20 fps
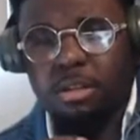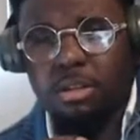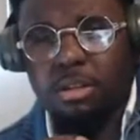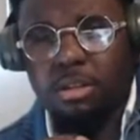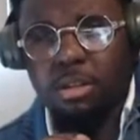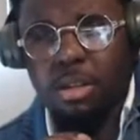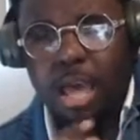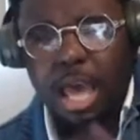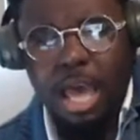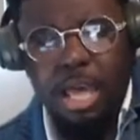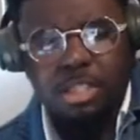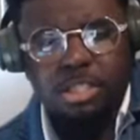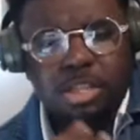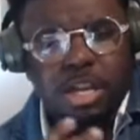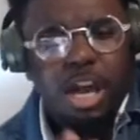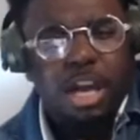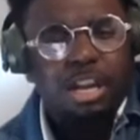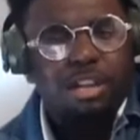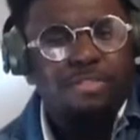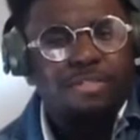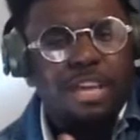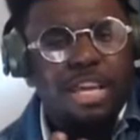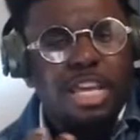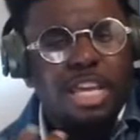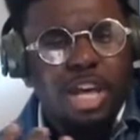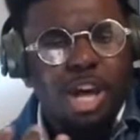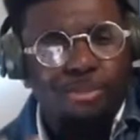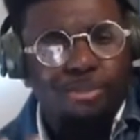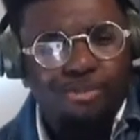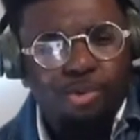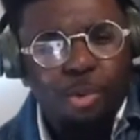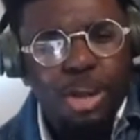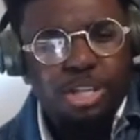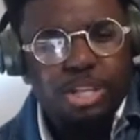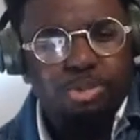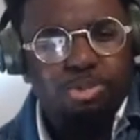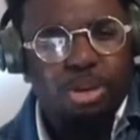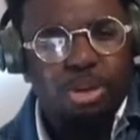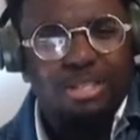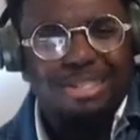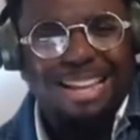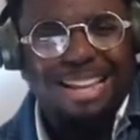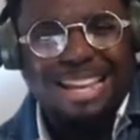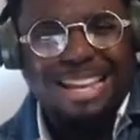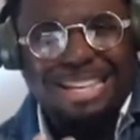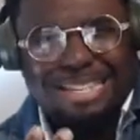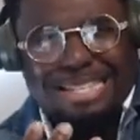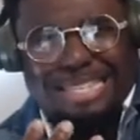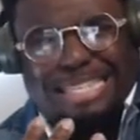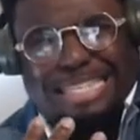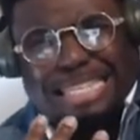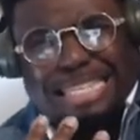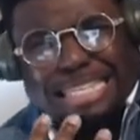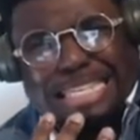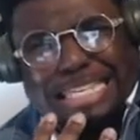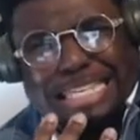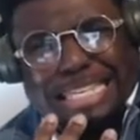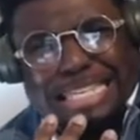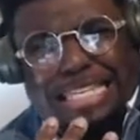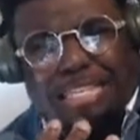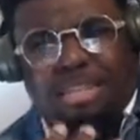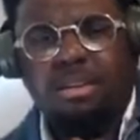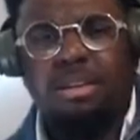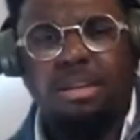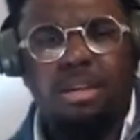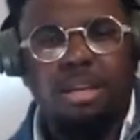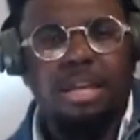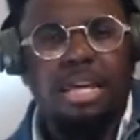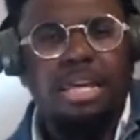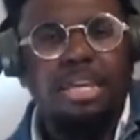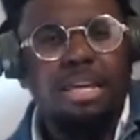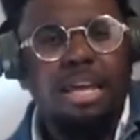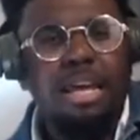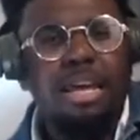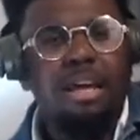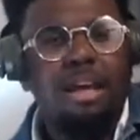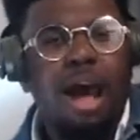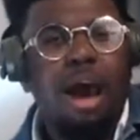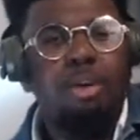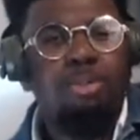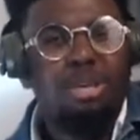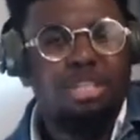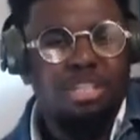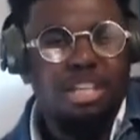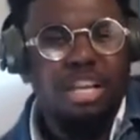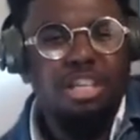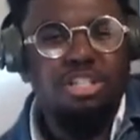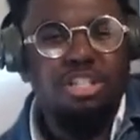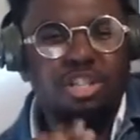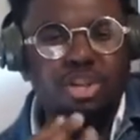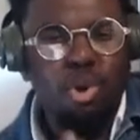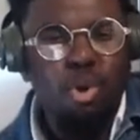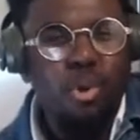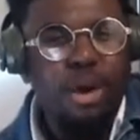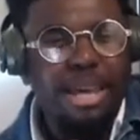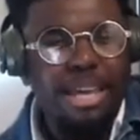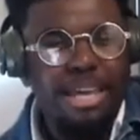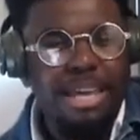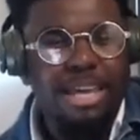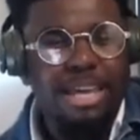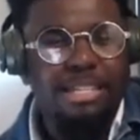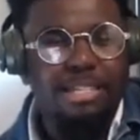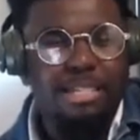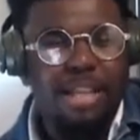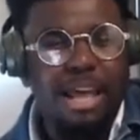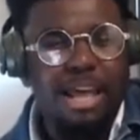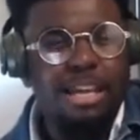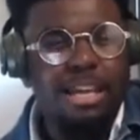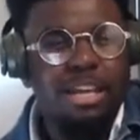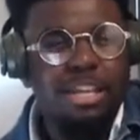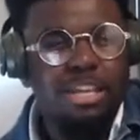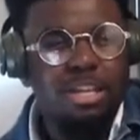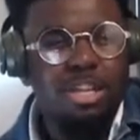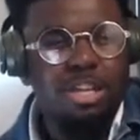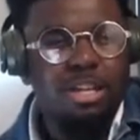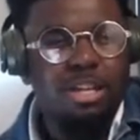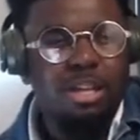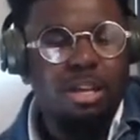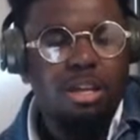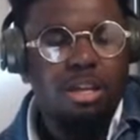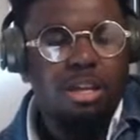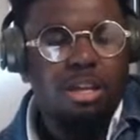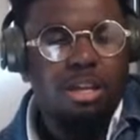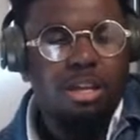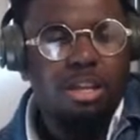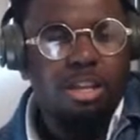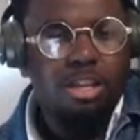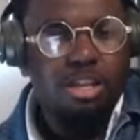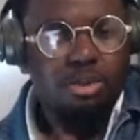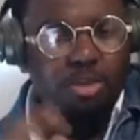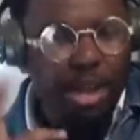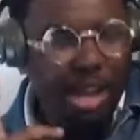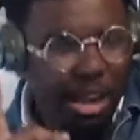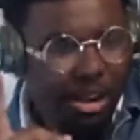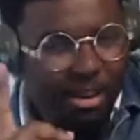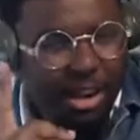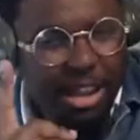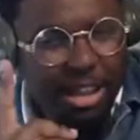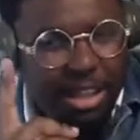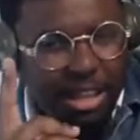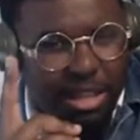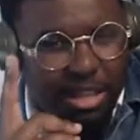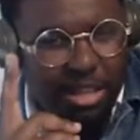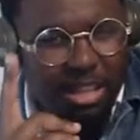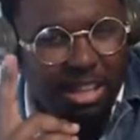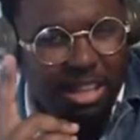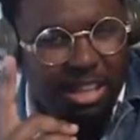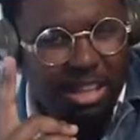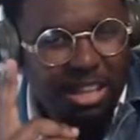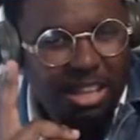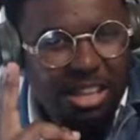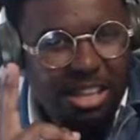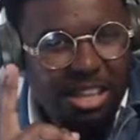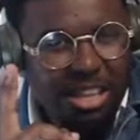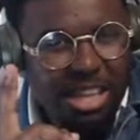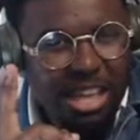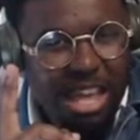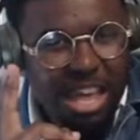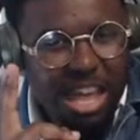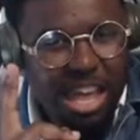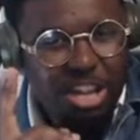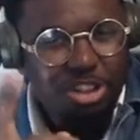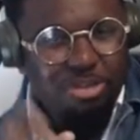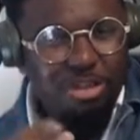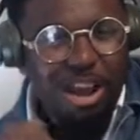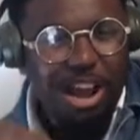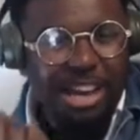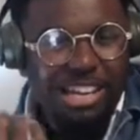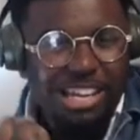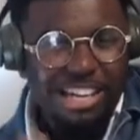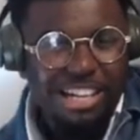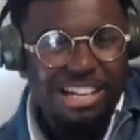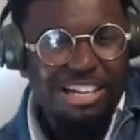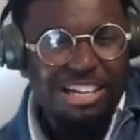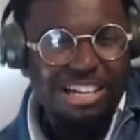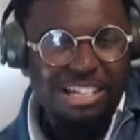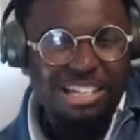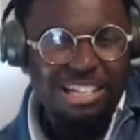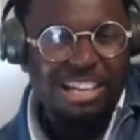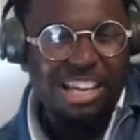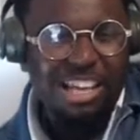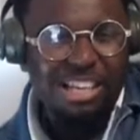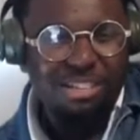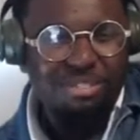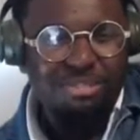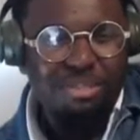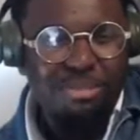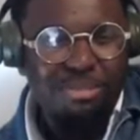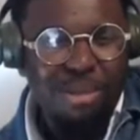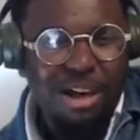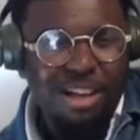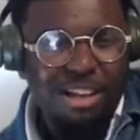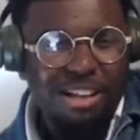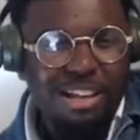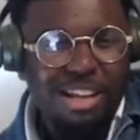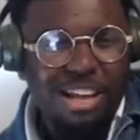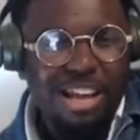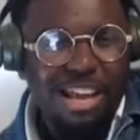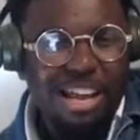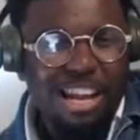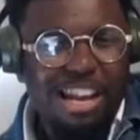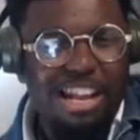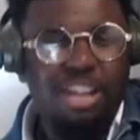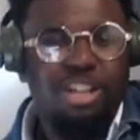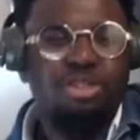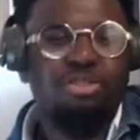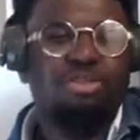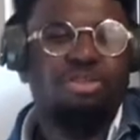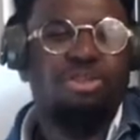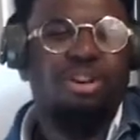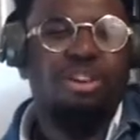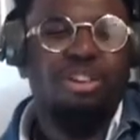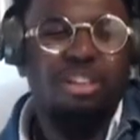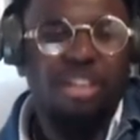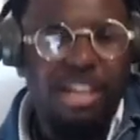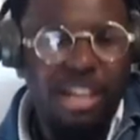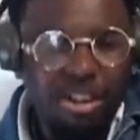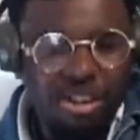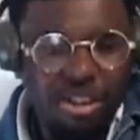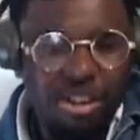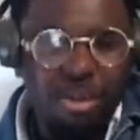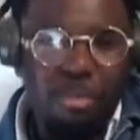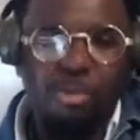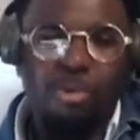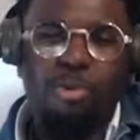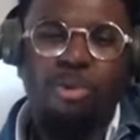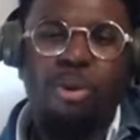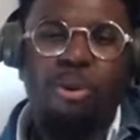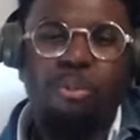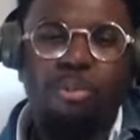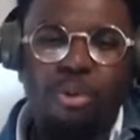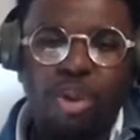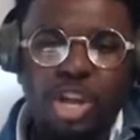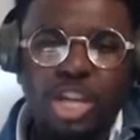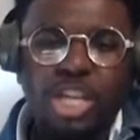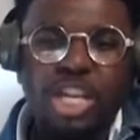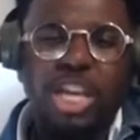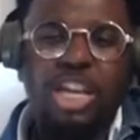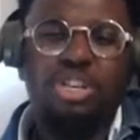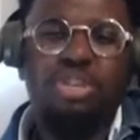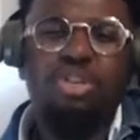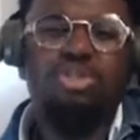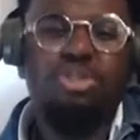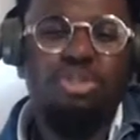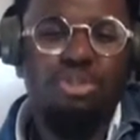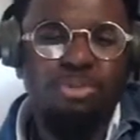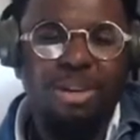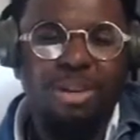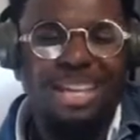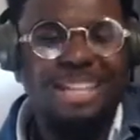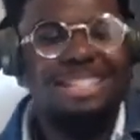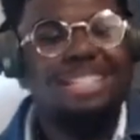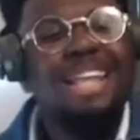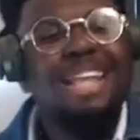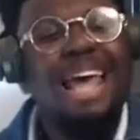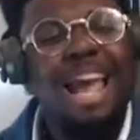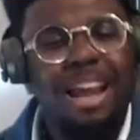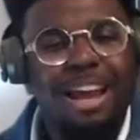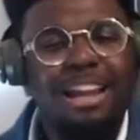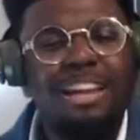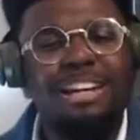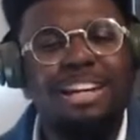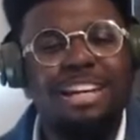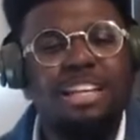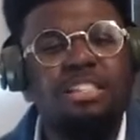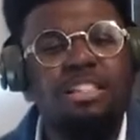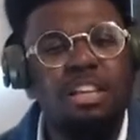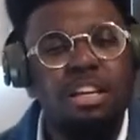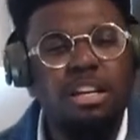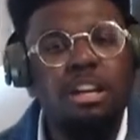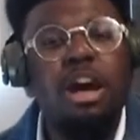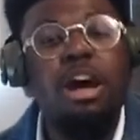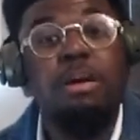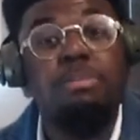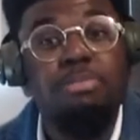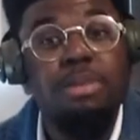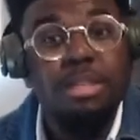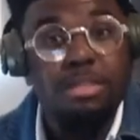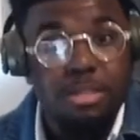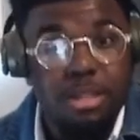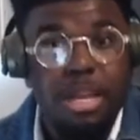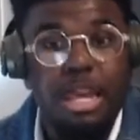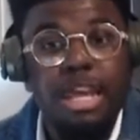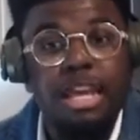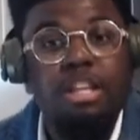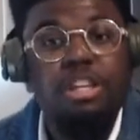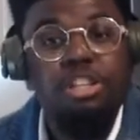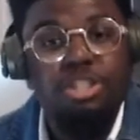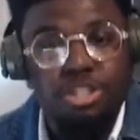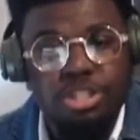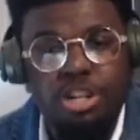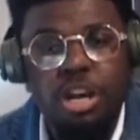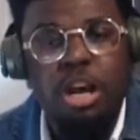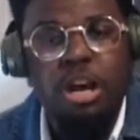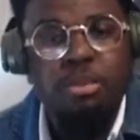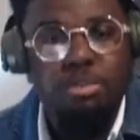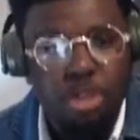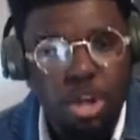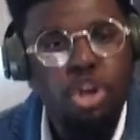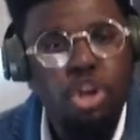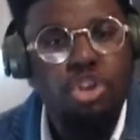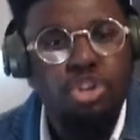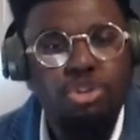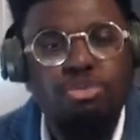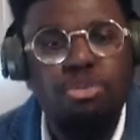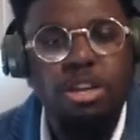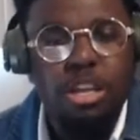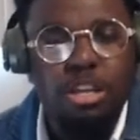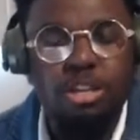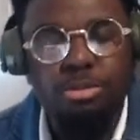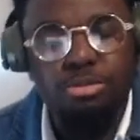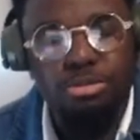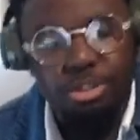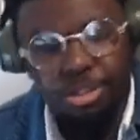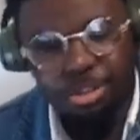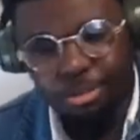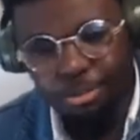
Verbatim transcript: has kind of a, a voice where it's like, Ugh it I wouldn't say it's annoying. It's like you hear it and you kind of get a distaste about it and then you start to hear it more and more and you get used to it. It's that kind of it's a dub, it's an English dub you get used to.